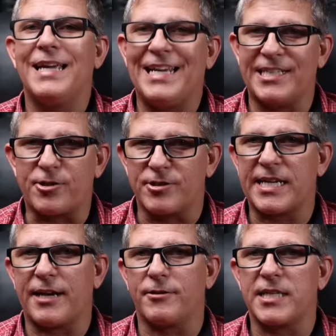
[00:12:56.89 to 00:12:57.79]
Eastern
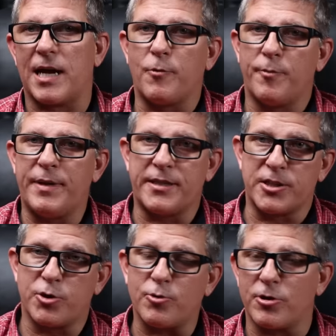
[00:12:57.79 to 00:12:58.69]
Standard Time will be the
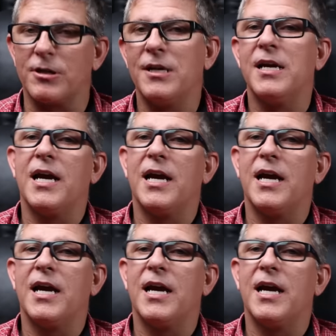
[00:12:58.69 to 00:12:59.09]
tour.